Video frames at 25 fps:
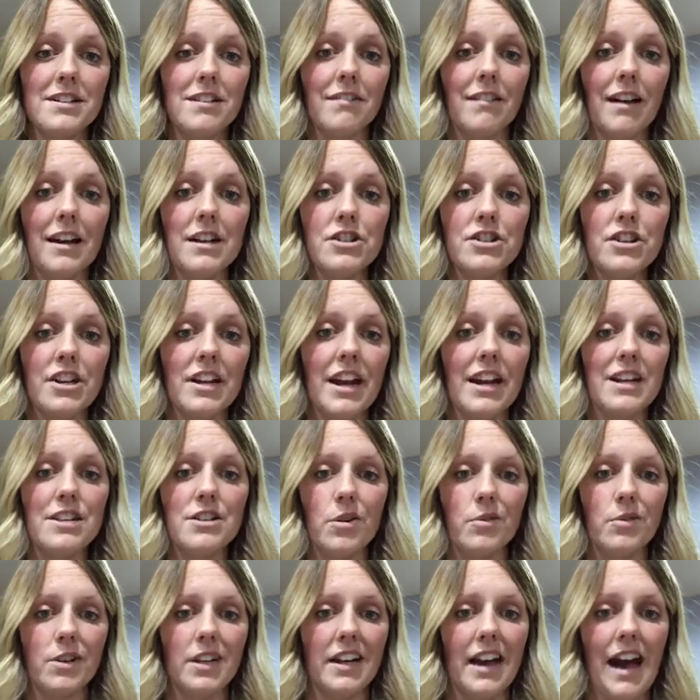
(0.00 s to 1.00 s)
to lunch, and I
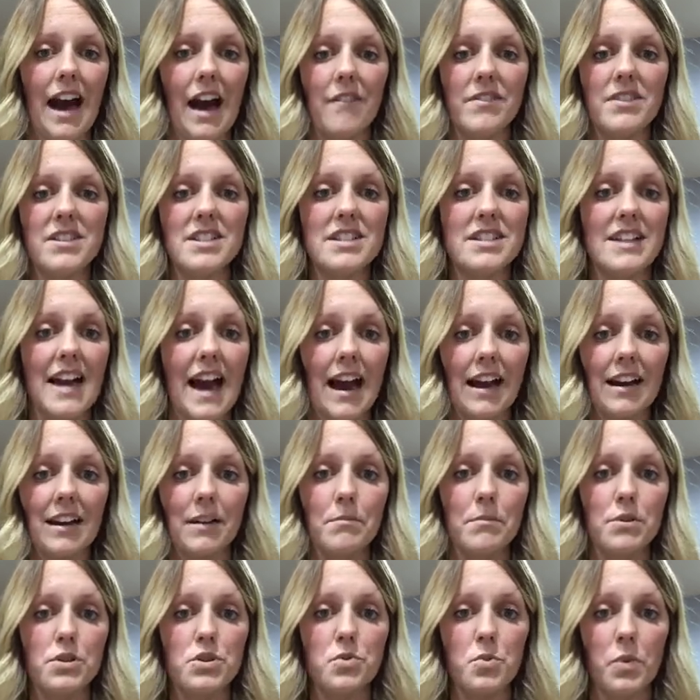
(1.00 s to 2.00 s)
don't need to have a snack
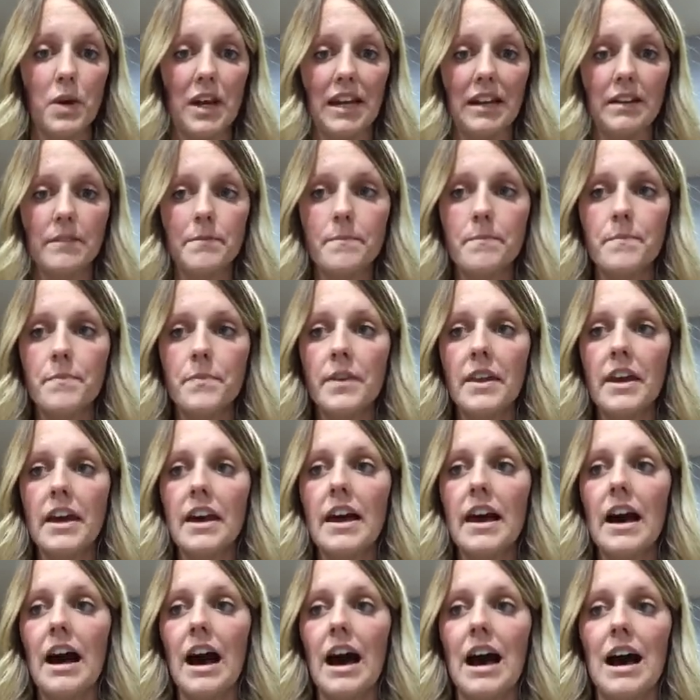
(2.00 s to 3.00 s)
in between.
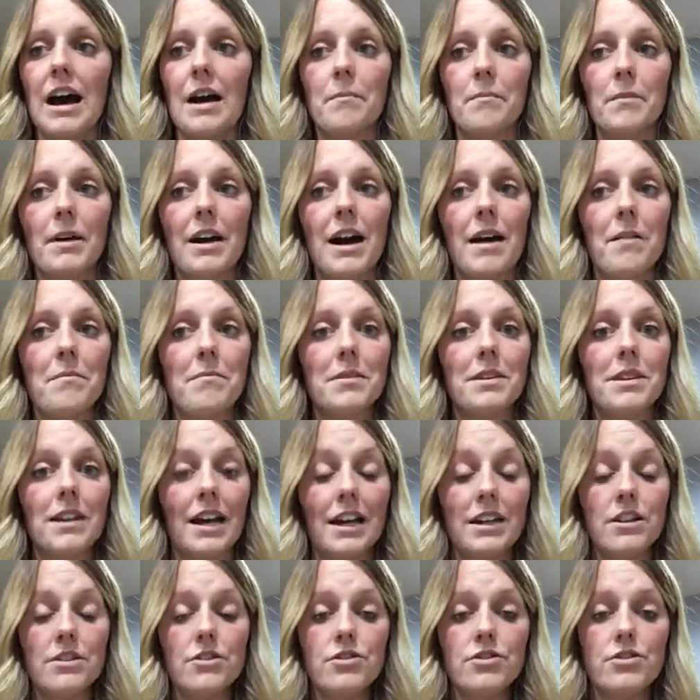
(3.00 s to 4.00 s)
Come
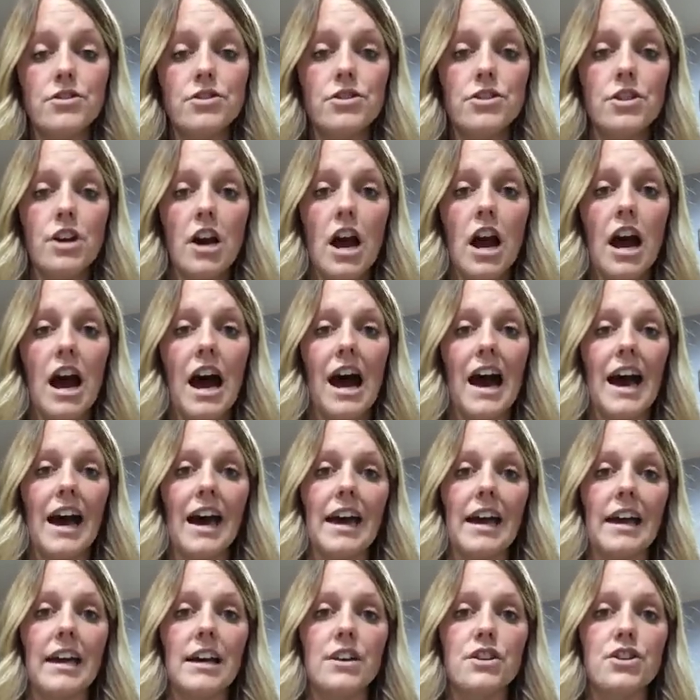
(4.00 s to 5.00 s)
lunch,
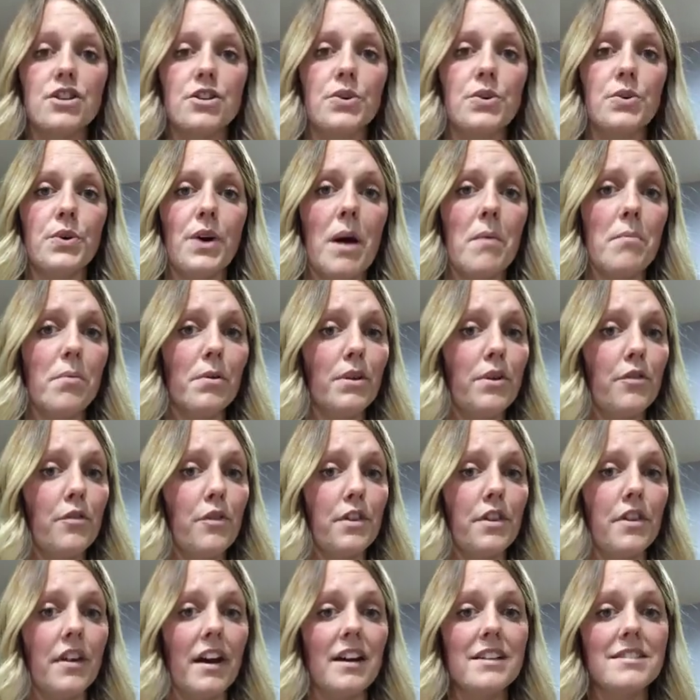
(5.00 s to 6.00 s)
I can do a couple
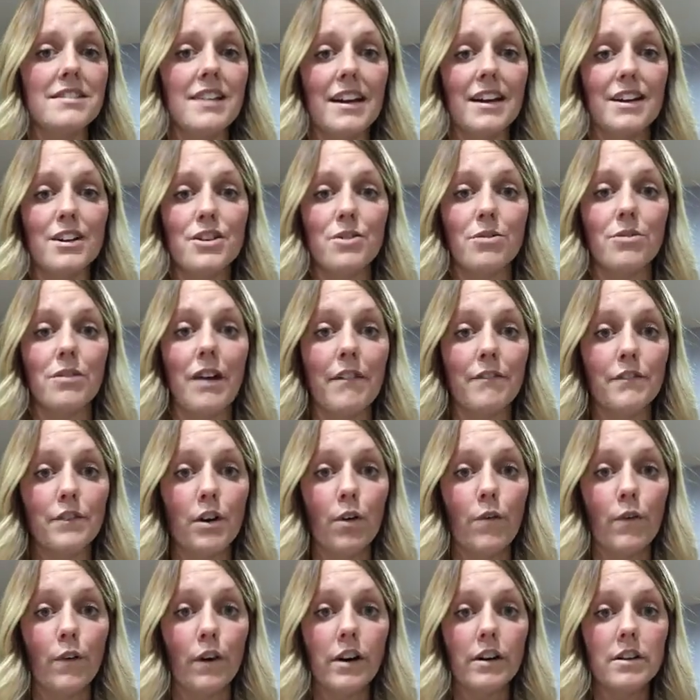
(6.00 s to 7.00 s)
different things. I can do
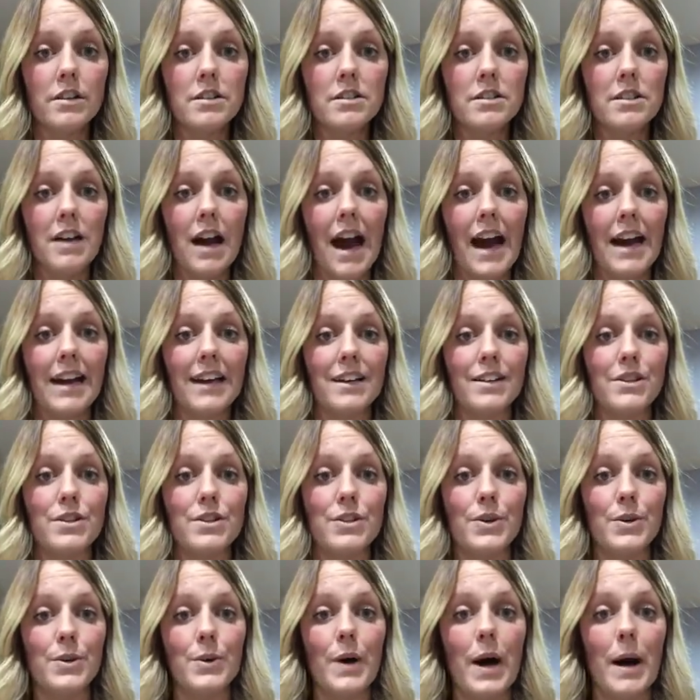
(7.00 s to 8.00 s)
leftovers. I can
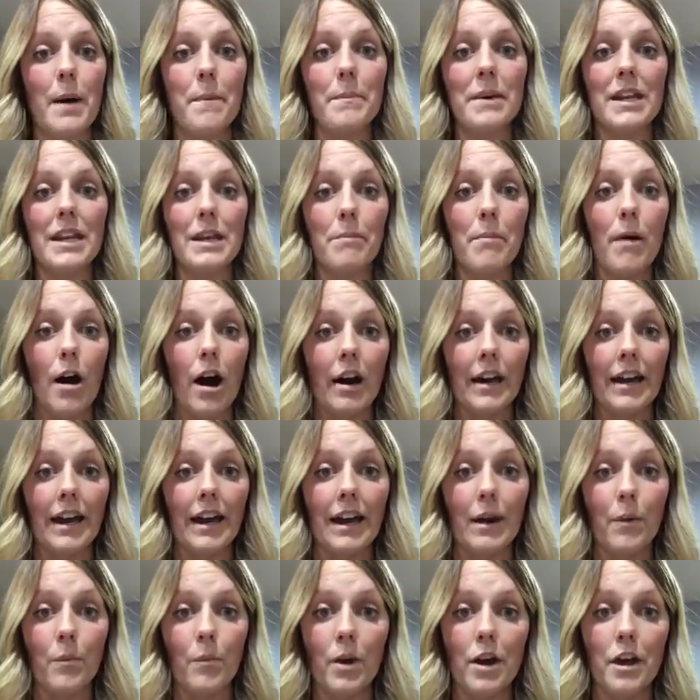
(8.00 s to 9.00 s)
do a pita
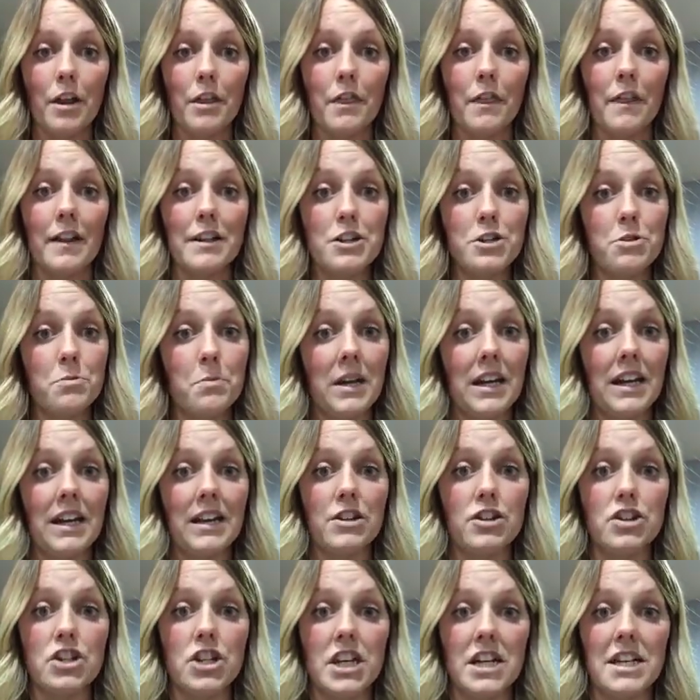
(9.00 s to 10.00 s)
pocket with lunch meat
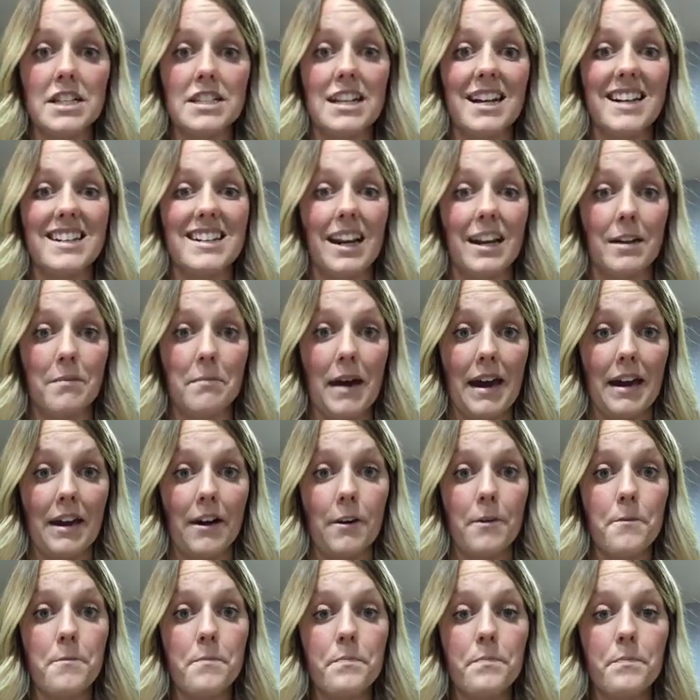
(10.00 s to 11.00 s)
and cheese and a ton of
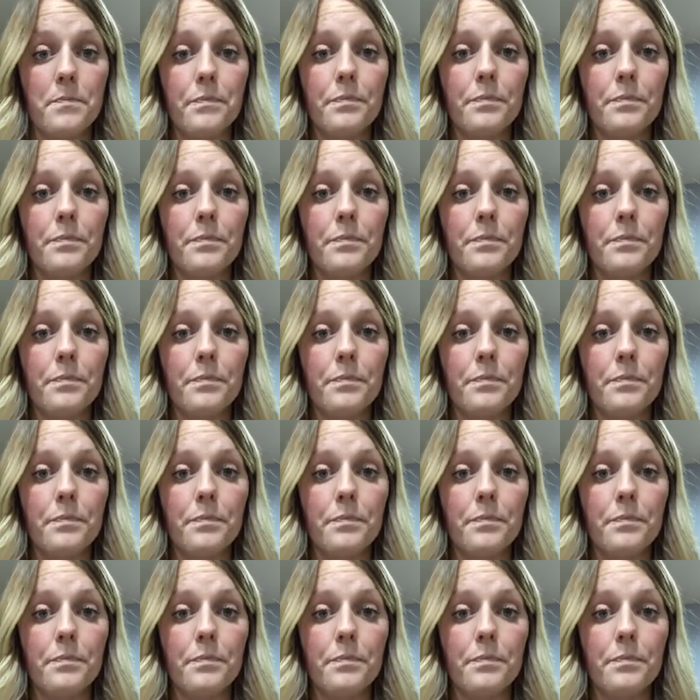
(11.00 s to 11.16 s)
mayo.